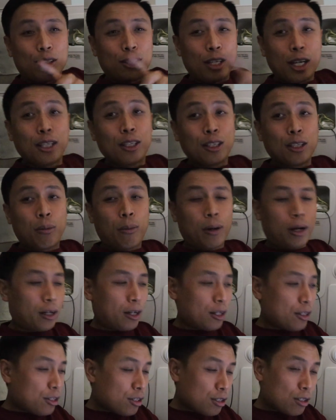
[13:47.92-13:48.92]
trading the
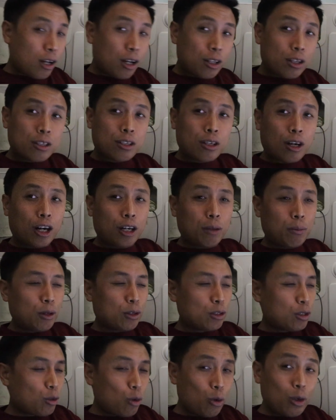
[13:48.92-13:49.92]
markets is not as hard
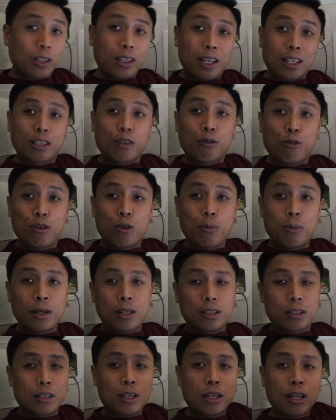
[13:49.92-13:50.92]
because it only takes a few
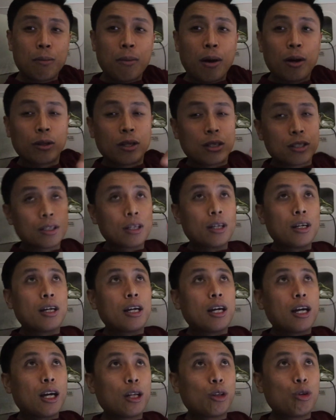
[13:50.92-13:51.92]
minutes. Think about this.
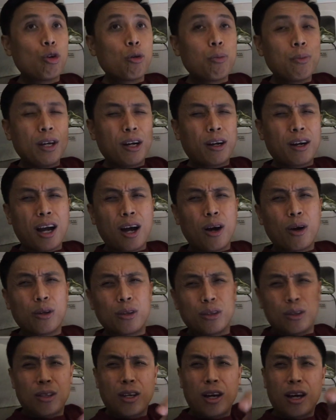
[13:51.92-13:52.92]
It took me around.
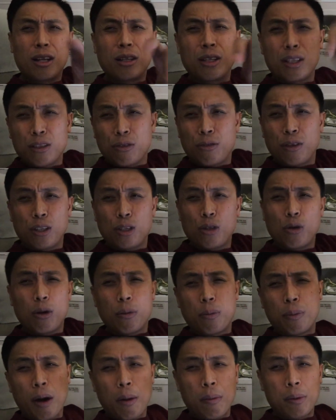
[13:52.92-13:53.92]
This video
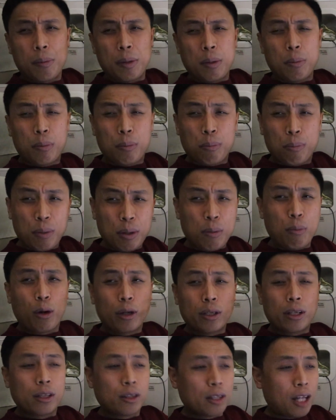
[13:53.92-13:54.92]
will probably be
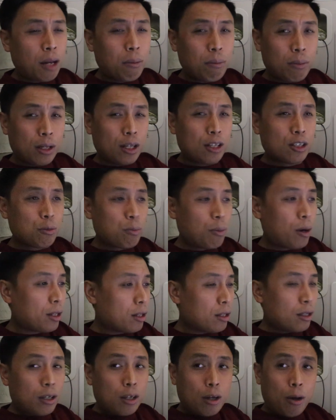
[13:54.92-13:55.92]
more than 10 minutes, but
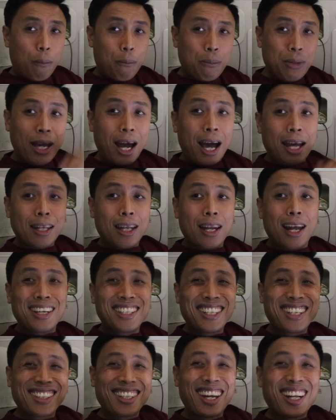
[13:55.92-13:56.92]
me
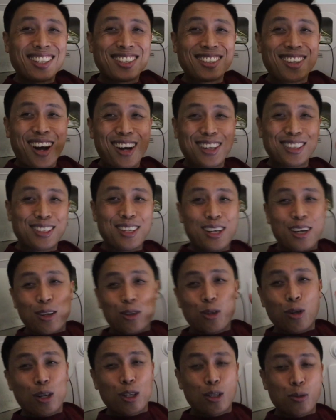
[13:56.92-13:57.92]
analyzing 10 stocks
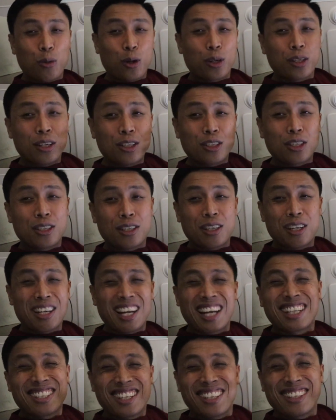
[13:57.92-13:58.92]
took us more than just
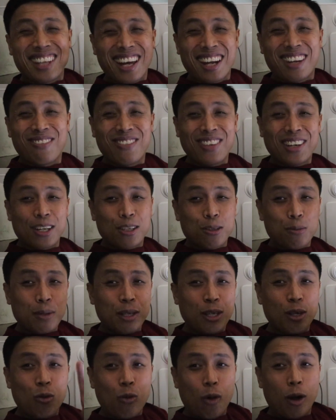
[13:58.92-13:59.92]
less than 10 minutes,
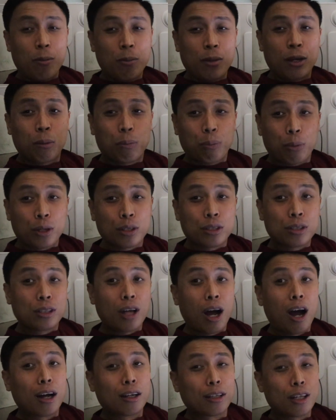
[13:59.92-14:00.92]
meaning 1 minute per
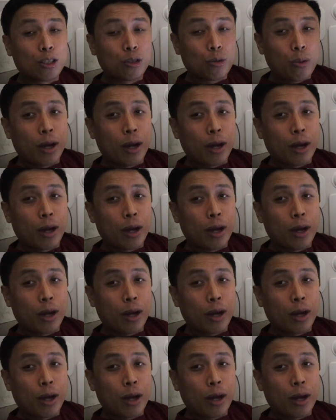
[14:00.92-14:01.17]
stock. That's